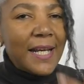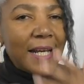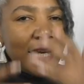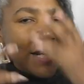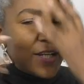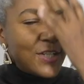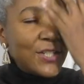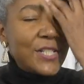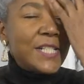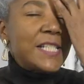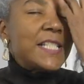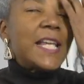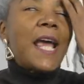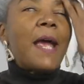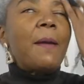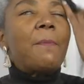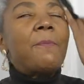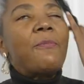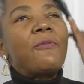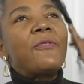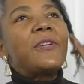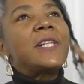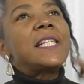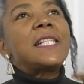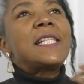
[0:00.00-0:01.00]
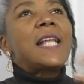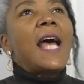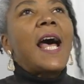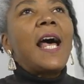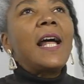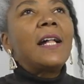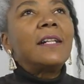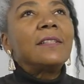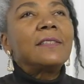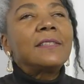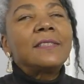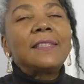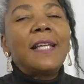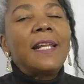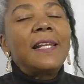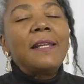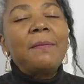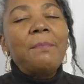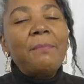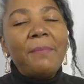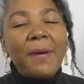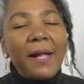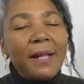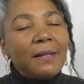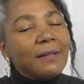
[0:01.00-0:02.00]
A contemporary style
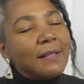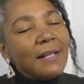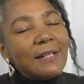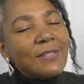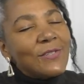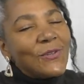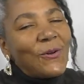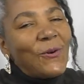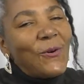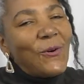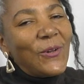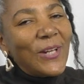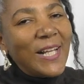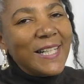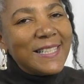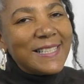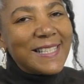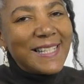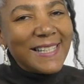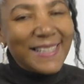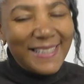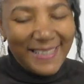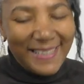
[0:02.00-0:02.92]
denim belt, let's call it.